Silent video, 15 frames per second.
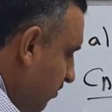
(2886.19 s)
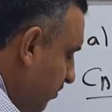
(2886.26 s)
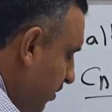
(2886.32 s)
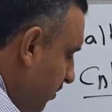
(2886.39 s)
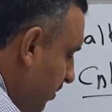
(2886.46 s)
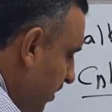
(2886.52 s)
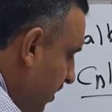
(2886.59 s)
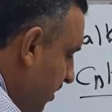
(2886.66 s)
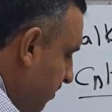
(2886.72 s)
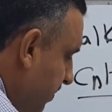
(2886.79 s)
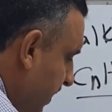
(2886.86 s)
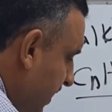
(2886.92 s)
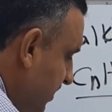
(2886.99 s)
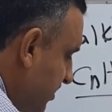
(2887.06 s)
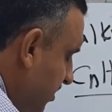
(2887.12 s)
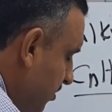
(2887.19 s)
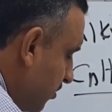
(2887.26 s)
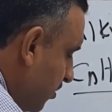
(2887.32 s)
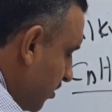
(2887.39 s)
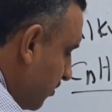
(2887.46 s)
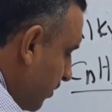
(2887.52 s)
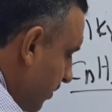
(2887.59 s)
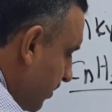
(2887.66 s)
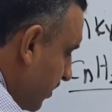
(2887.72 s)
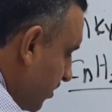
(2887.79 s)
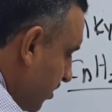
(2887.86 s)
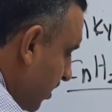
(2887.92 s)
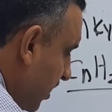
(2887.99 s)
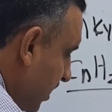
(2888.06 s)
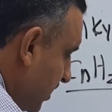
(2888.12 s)
we will replace it, or we will
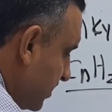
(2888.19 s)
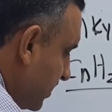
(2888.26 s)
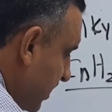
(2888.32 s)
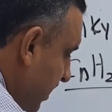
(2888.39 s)
call it